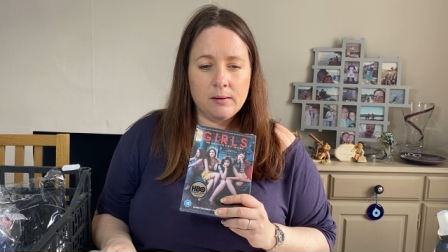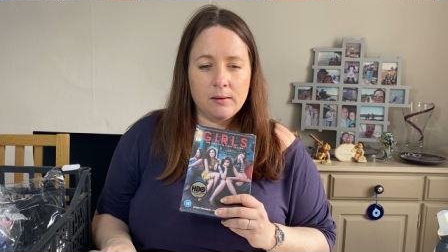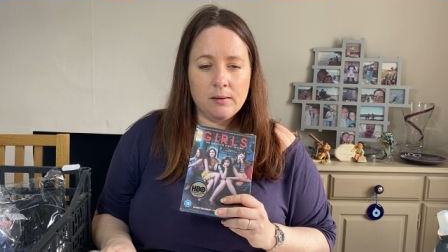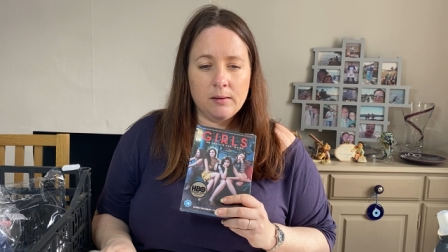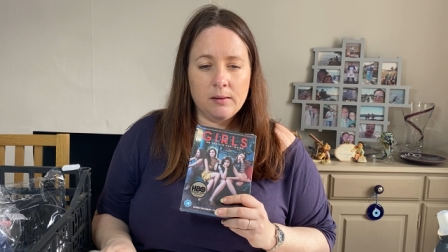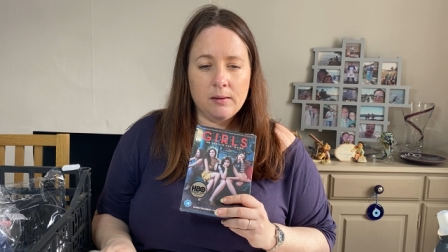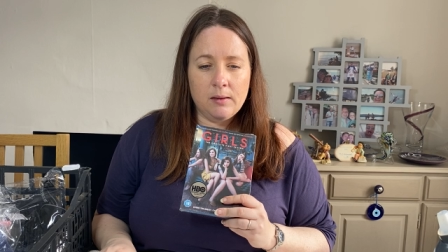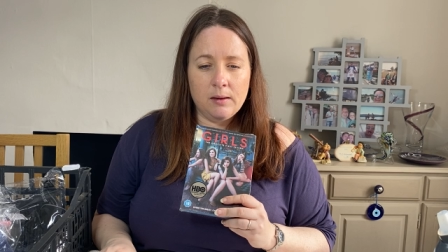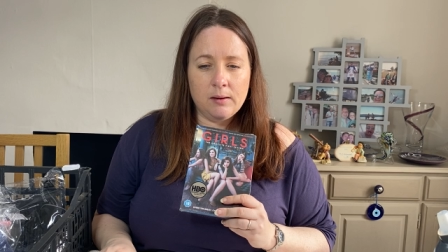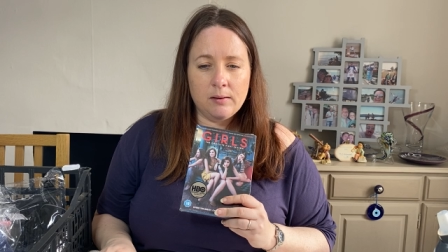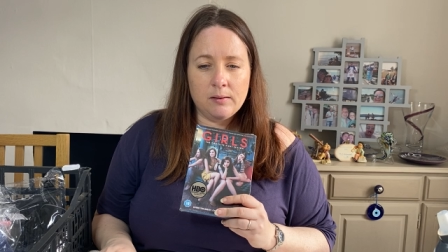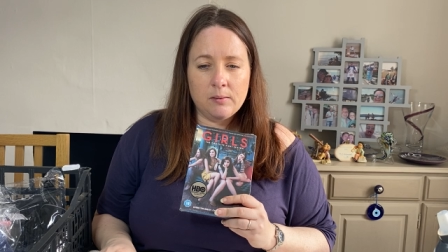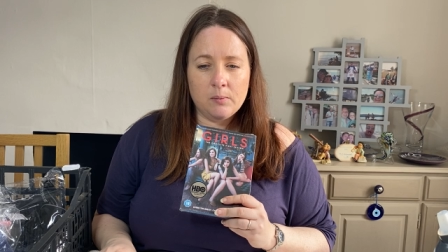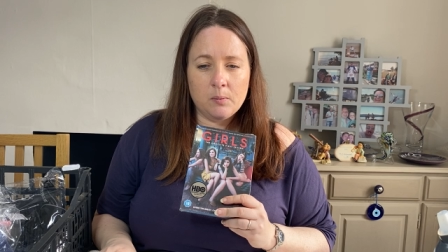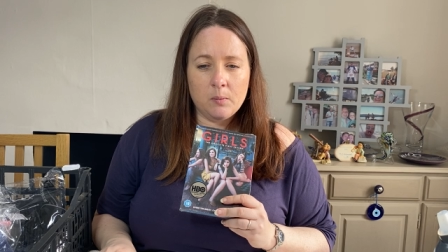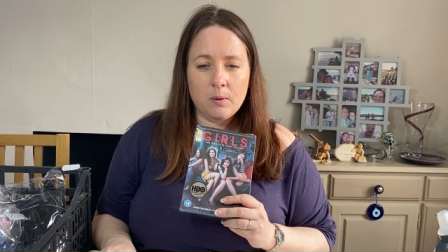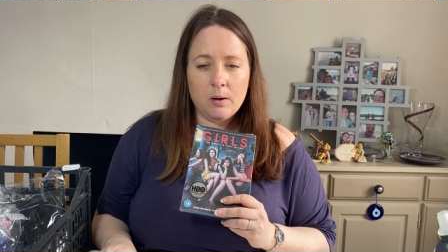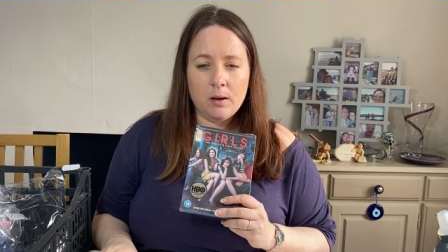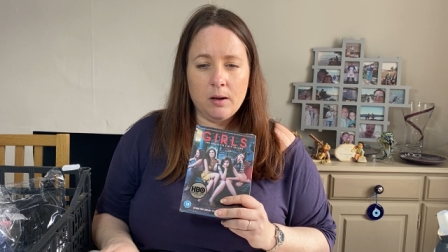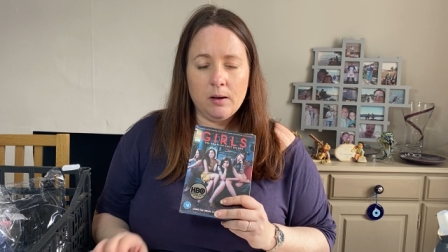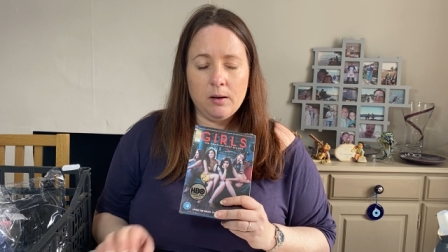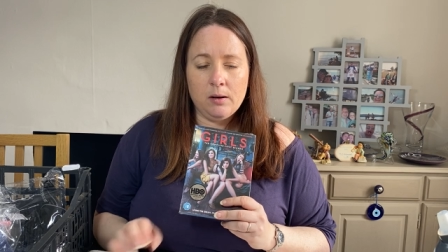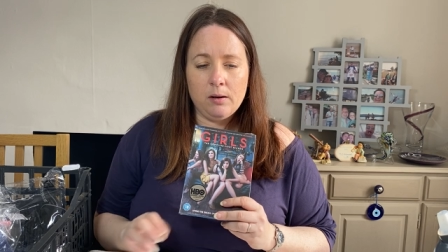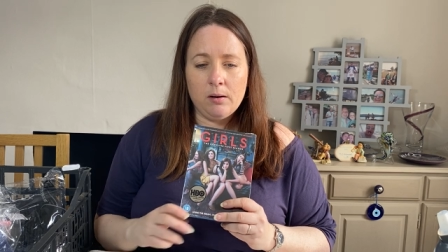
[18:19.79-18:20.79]
This
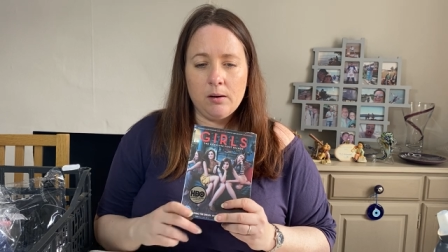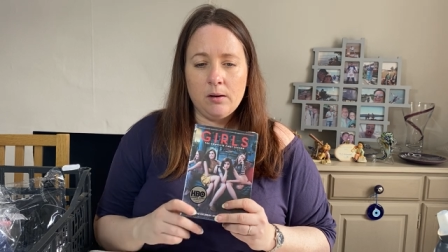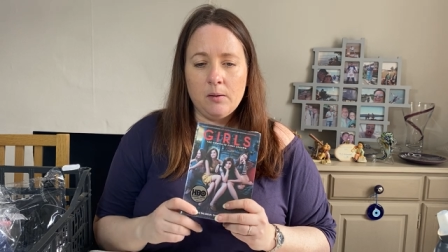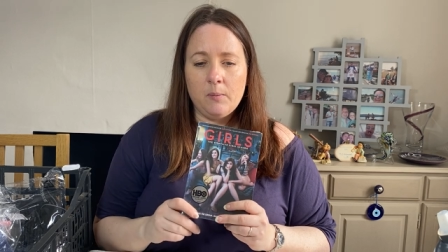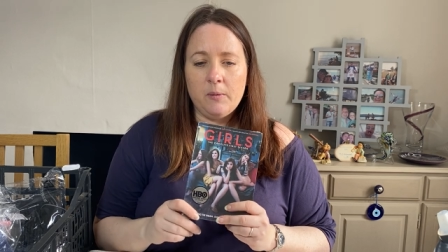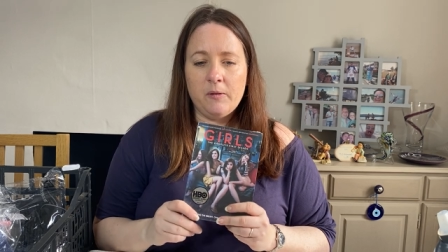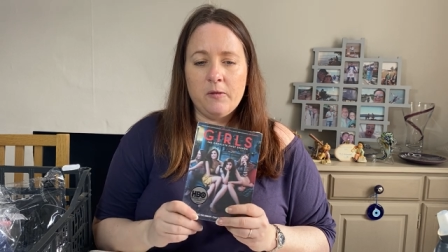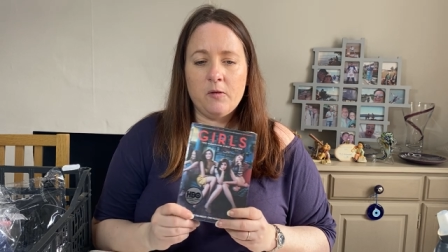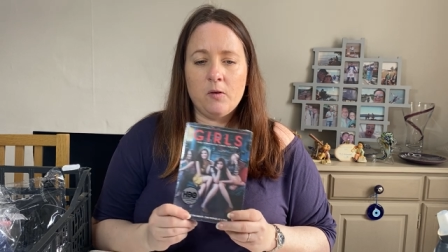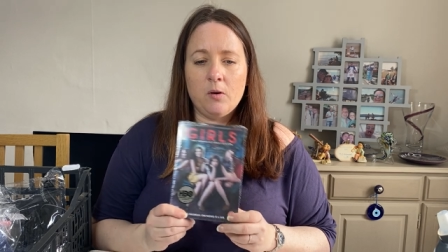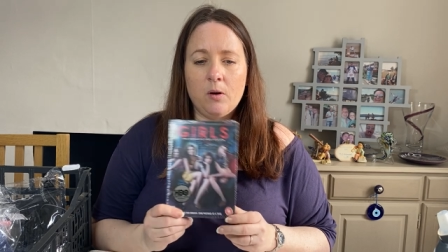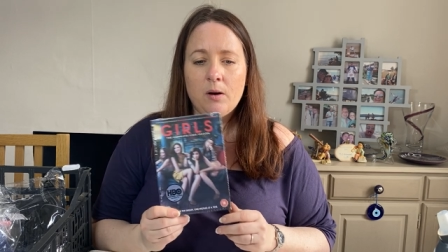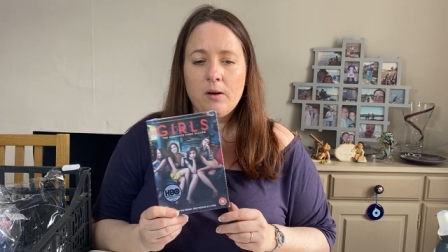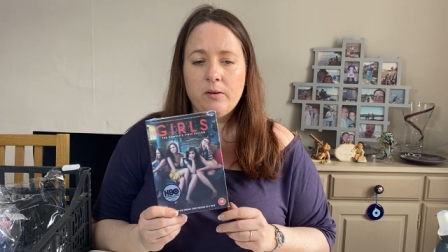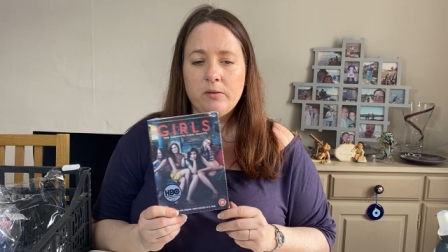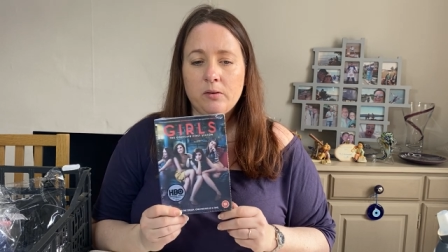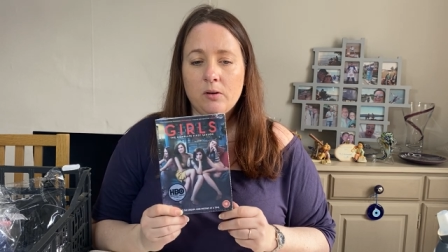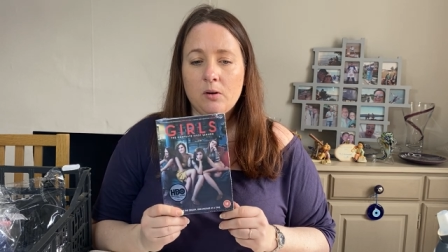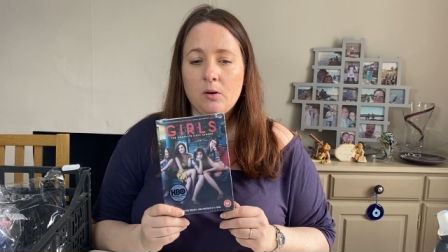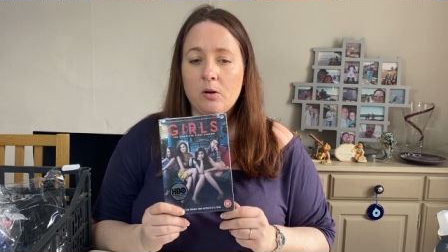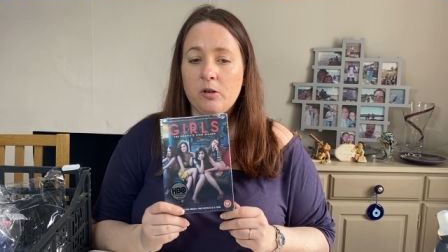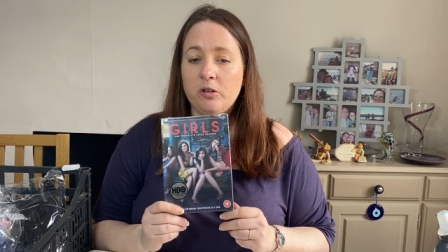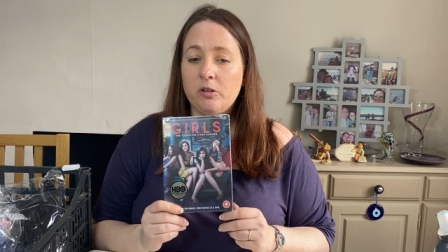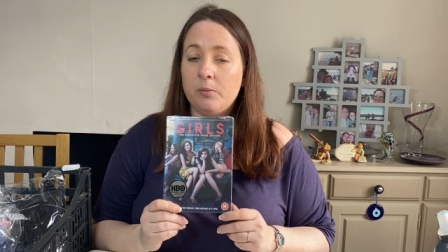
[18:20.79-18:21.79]
one we've got as a
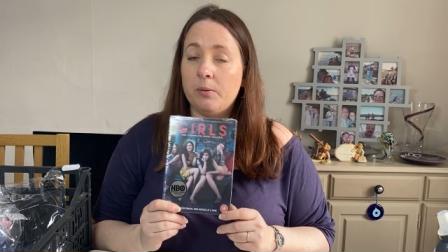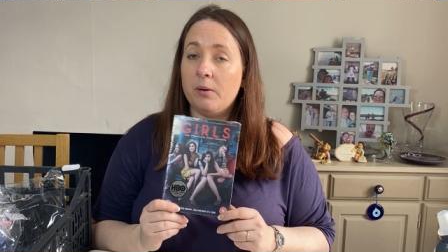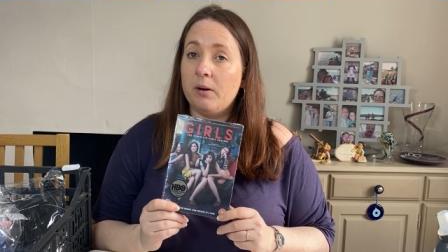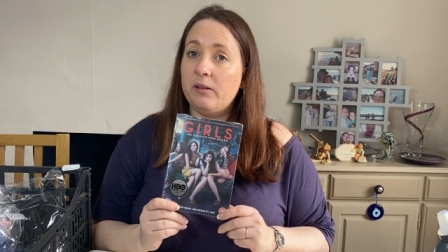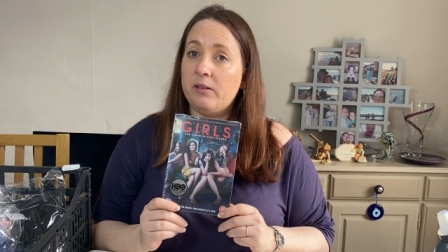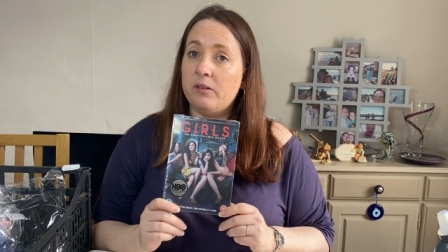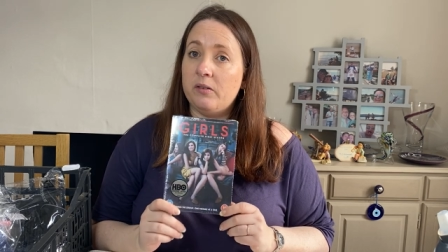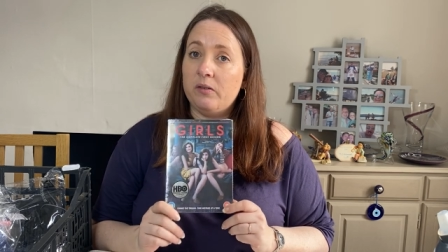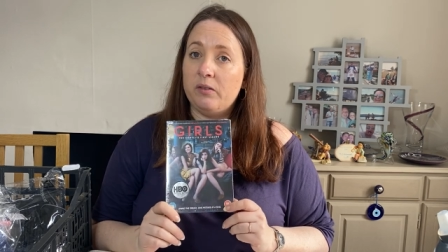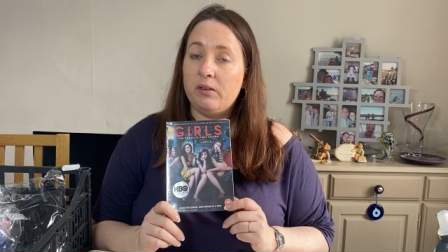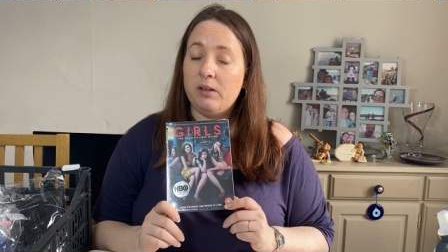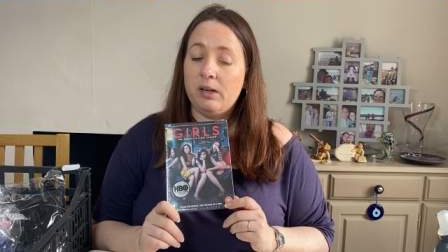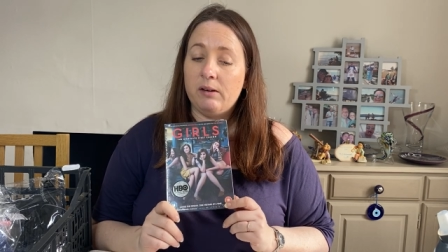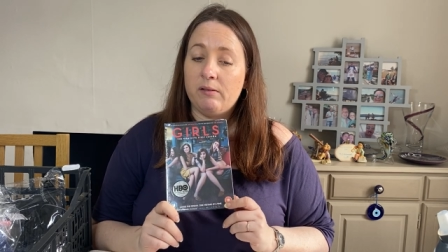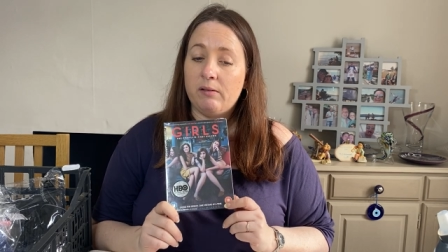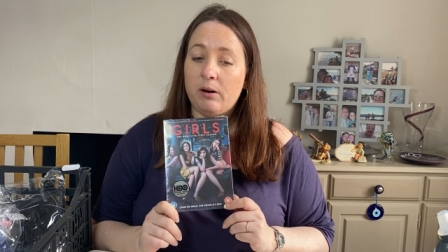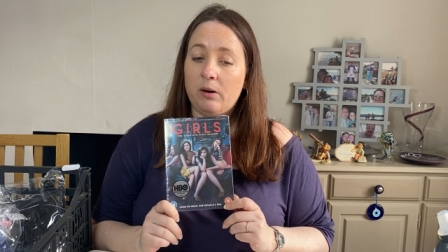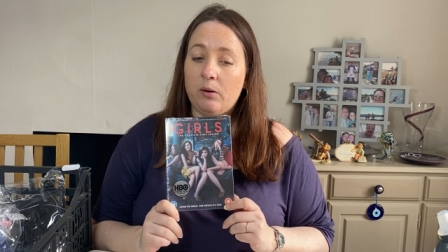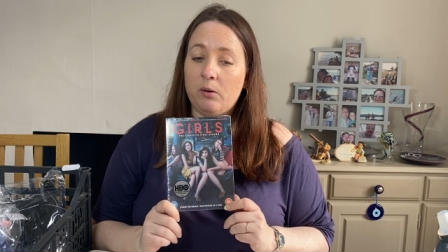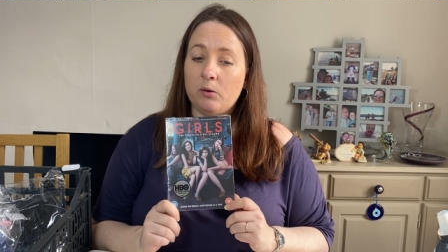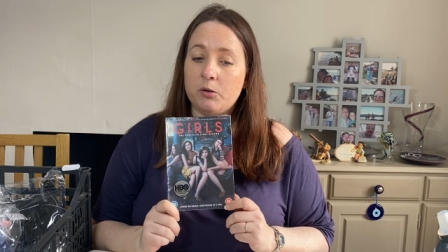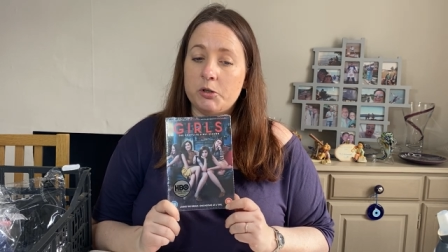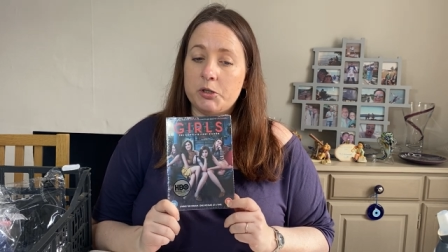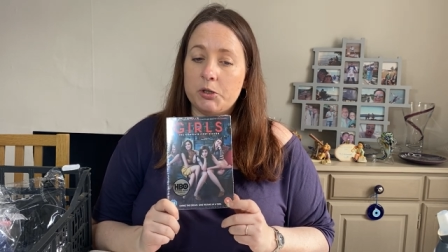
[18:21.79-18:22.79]
cost price of
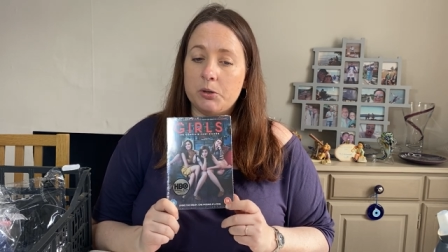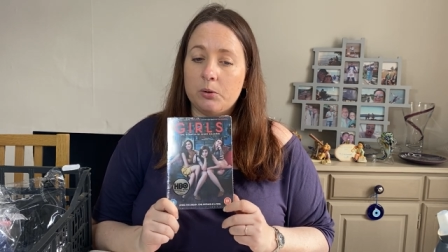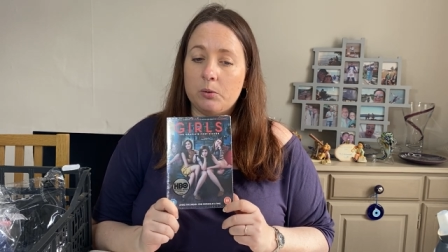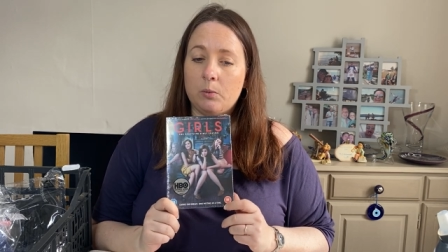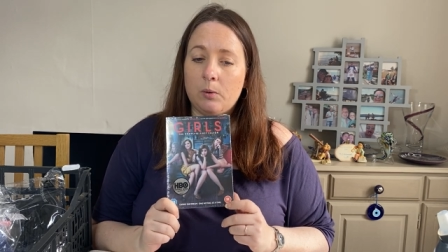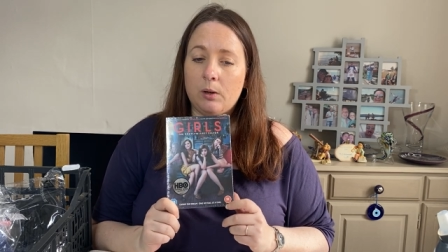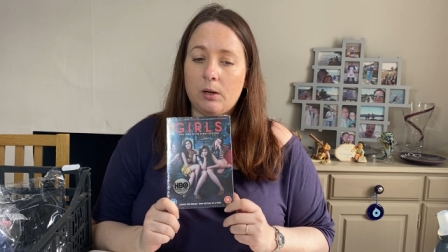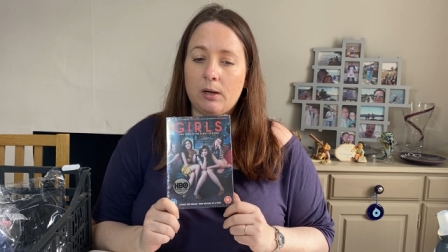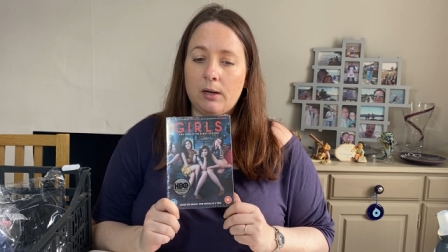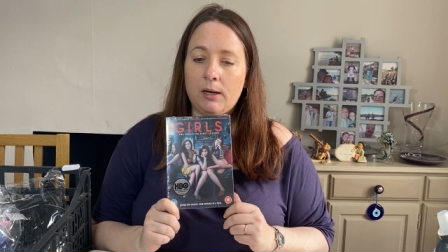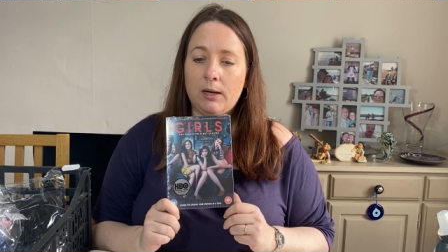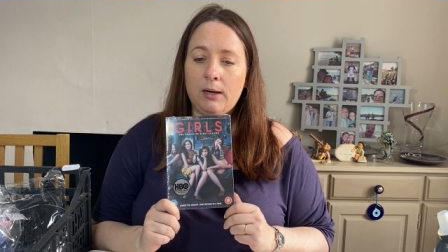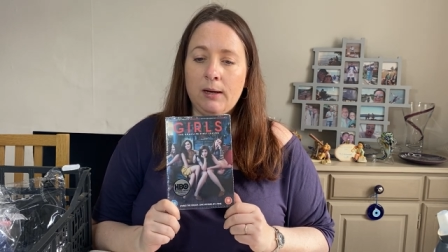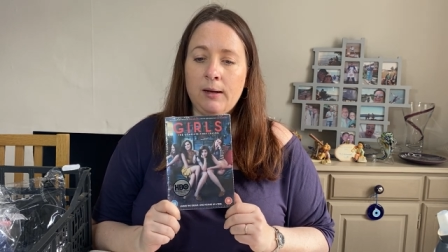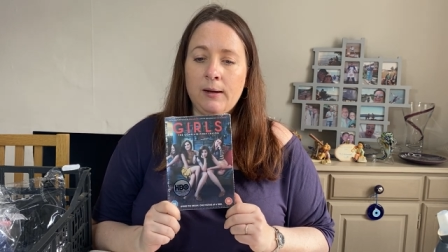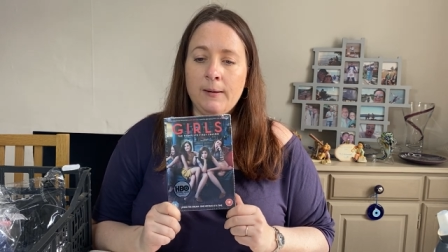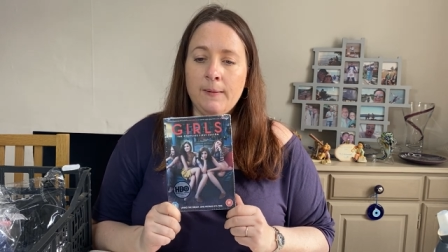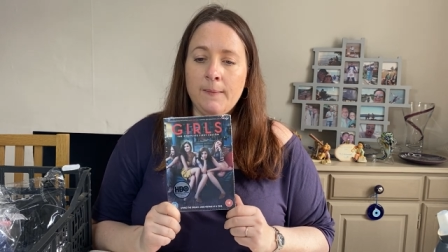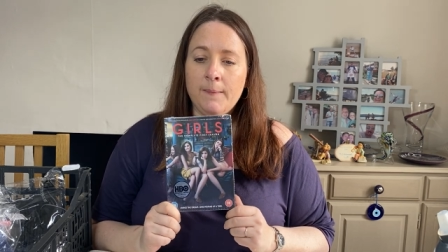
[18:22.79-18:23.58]
zero, not sure why.